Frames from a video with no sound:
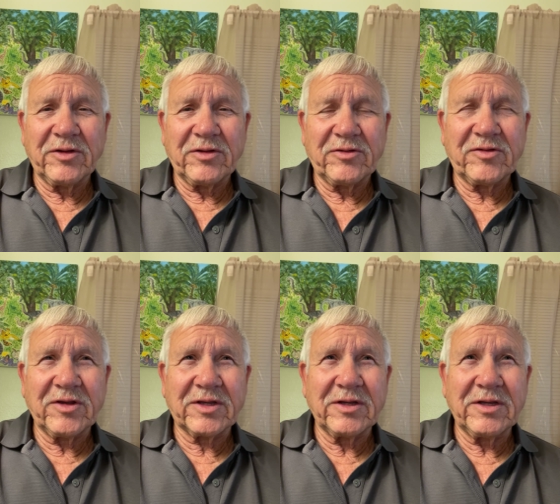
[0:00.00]
get
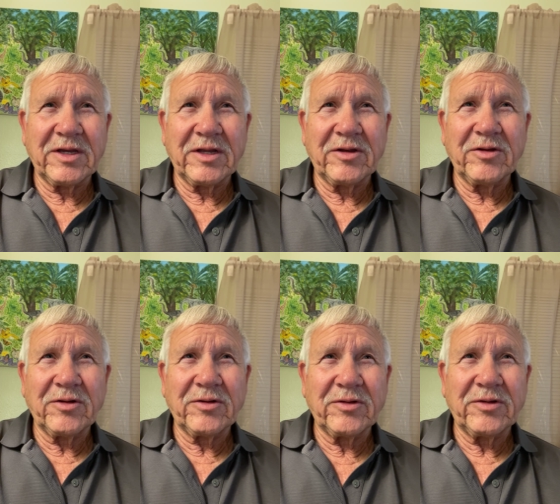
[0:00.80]
sick again.
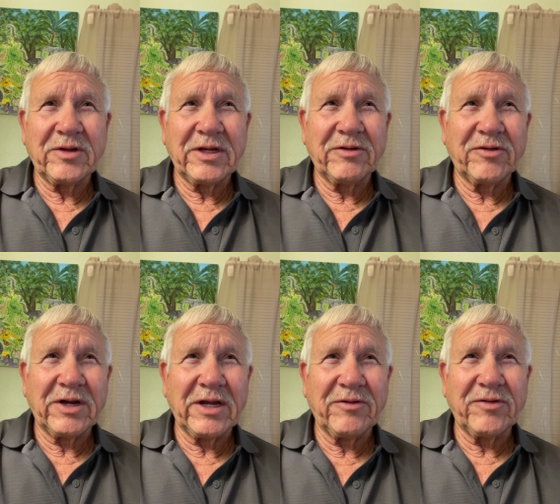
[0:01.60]
You'll
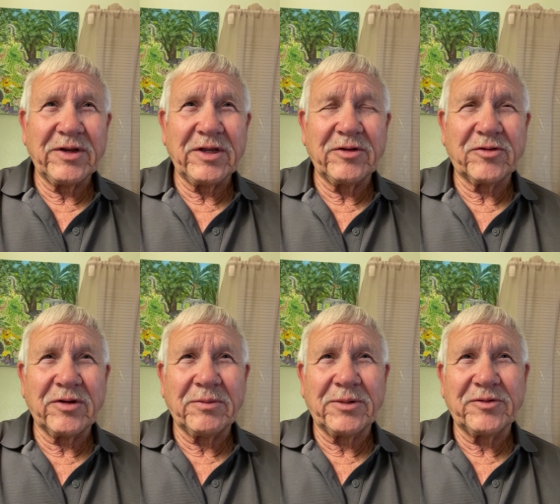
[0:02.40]
never have any
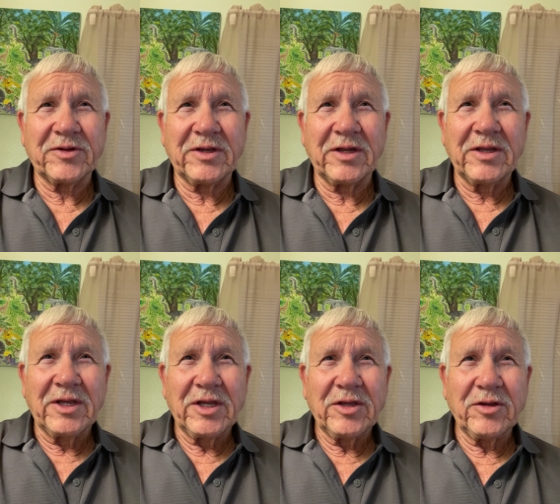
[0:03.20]
troubles again.
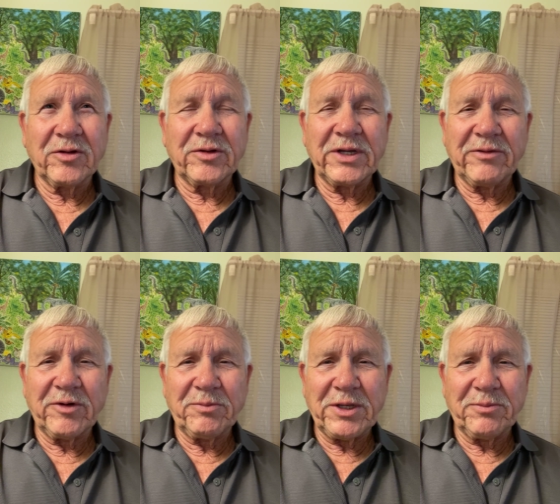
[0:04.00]
You'll
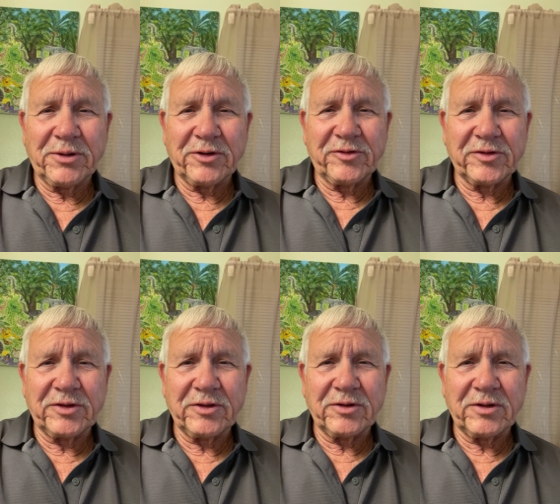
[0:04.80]
never be
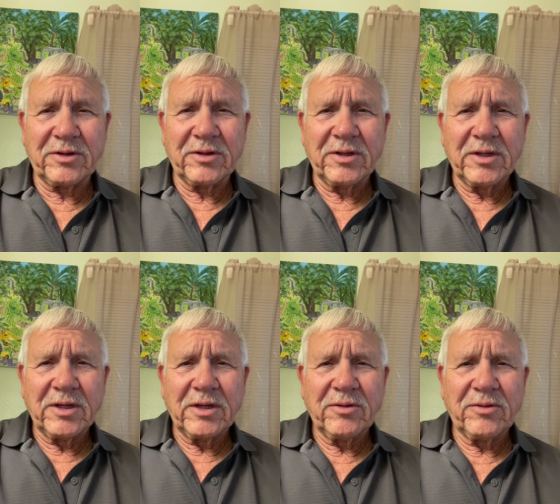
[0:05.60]
persecuted.
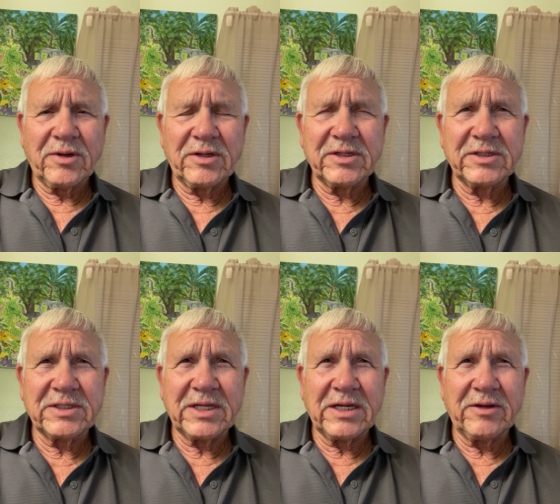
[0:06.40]
Well,
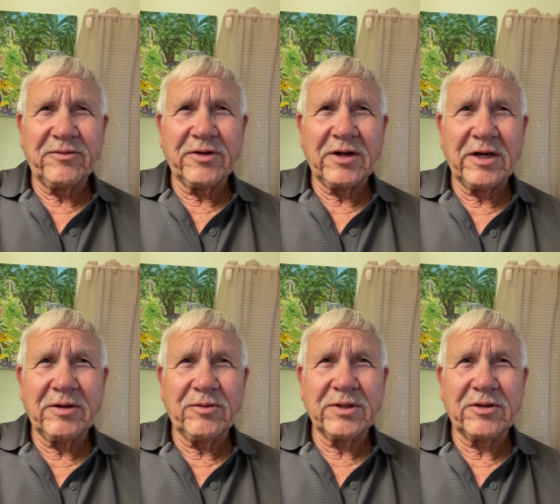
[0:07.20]
is that of
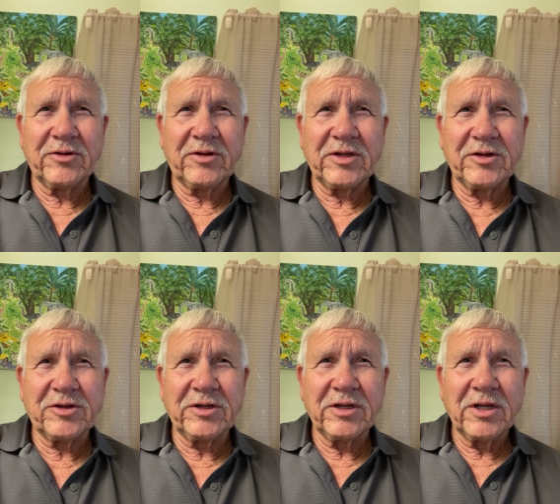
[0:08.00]
God, what they're
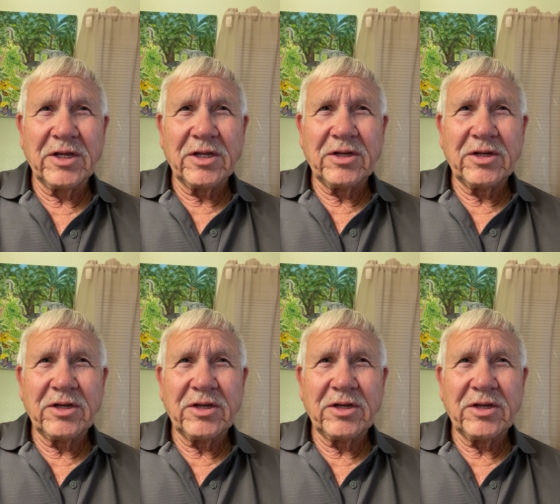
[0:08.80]
teaching?